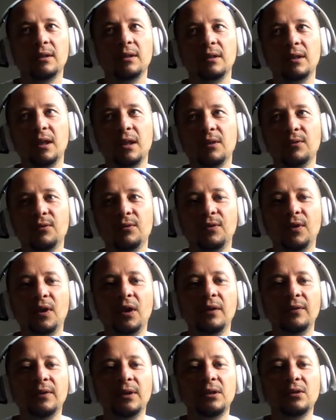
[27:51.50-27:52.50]
give
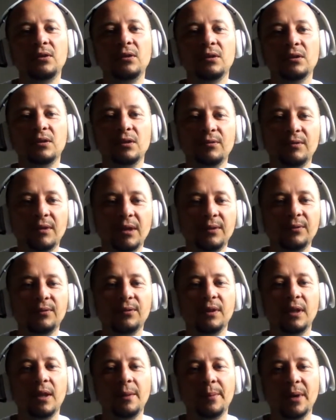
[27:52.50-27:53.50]
5 inches a run
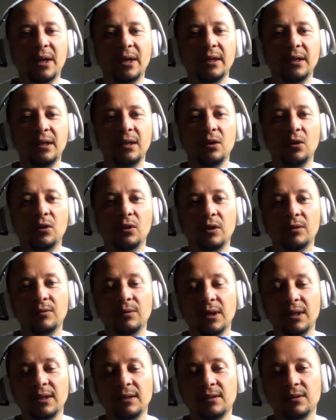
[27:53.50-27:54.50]
for their money on a
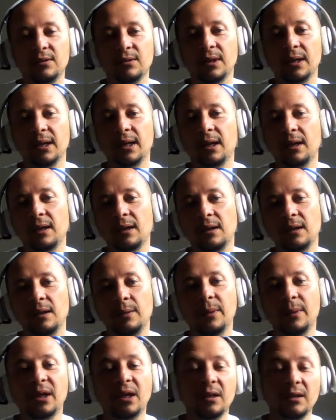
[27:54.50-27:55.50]
racetrack?
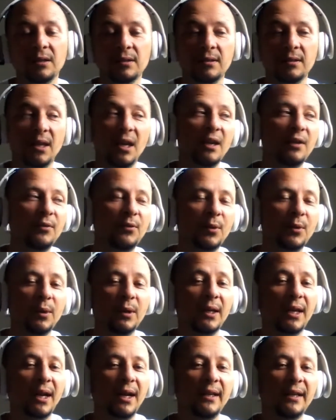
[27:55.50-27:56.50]
Because getting through a
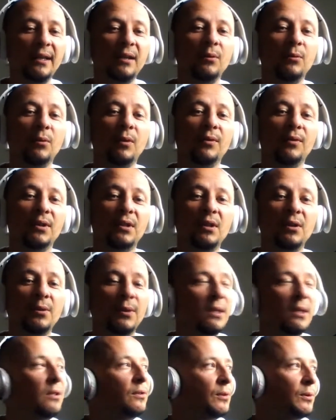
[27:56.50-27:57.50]
gate with a
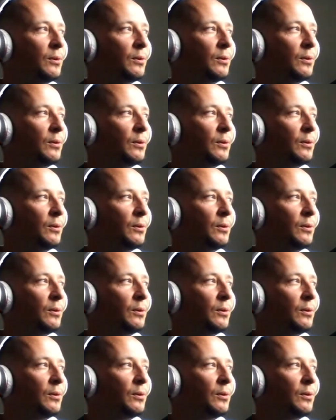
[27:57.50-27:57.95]
2-incher.